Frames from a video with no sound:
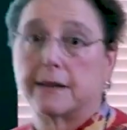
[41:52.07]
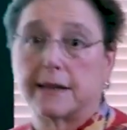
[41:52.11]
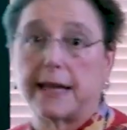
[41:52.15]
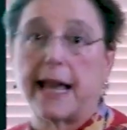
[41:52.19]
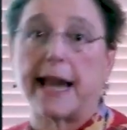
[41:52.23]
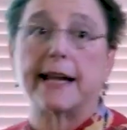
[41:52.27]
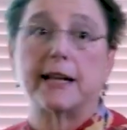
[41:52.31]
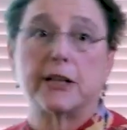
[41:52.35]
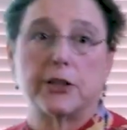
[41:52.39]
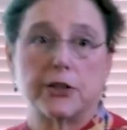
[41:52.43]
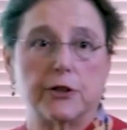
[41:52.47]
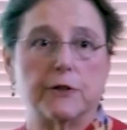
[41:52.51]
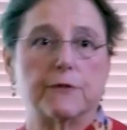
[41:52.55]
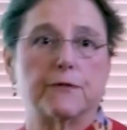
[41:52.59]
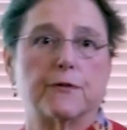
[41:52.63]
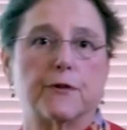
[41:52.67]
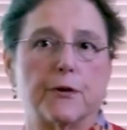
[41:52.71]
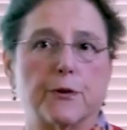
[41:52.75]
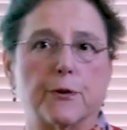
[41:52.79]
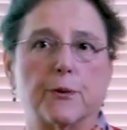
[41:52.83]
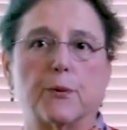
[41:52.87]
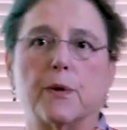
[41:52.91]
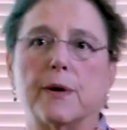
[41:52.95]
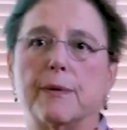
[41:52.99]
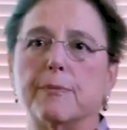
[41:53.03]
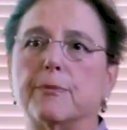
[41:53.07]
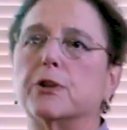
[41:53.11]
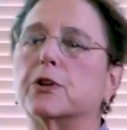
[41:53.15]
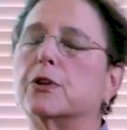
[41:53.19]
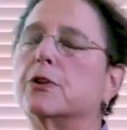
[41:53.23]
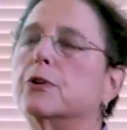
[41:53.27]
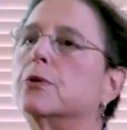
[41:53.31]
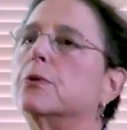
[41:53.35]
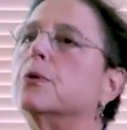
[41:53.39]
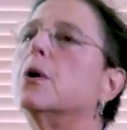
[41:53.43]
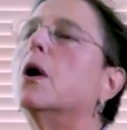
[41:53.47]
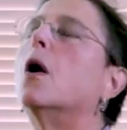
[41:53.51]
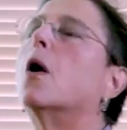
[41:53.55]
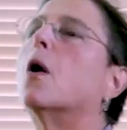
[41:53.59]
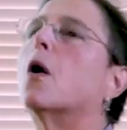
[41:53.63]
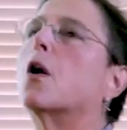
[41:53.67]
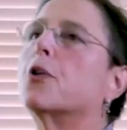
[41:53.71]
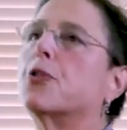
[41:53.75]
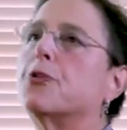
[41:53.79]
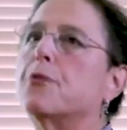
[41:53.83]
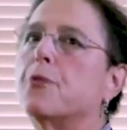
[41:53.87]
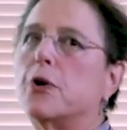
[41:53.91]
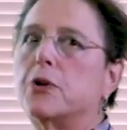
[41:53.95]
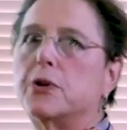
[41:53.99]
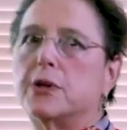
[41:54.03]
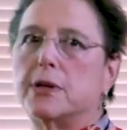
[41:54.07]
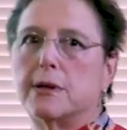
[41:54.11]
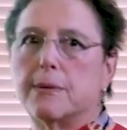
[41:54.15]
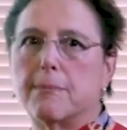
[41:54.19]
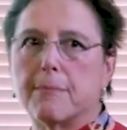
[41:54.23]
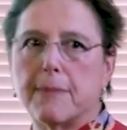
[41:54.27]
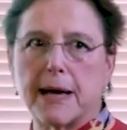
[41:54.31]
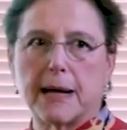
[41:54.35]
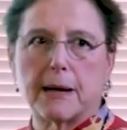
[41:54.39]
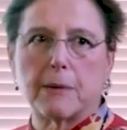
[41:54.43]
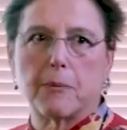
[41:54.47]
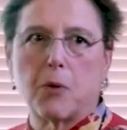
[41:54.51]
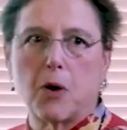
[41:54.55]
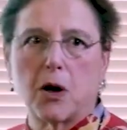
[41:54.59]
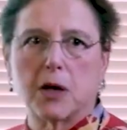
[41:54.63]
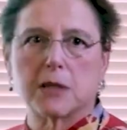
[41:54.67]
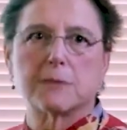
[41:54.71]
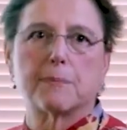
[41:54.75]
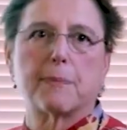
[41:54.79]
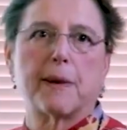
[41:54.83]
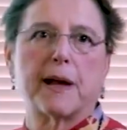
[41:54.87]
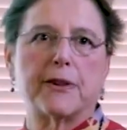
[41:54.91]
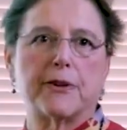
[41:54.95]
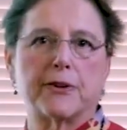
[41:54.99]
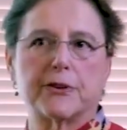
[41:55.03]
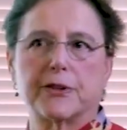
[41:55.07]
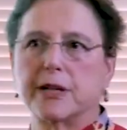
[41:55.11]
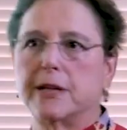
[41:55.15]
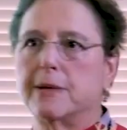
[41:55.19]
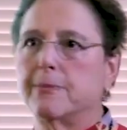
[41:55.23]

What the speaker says: thank you for the women who are thrown into menopause by their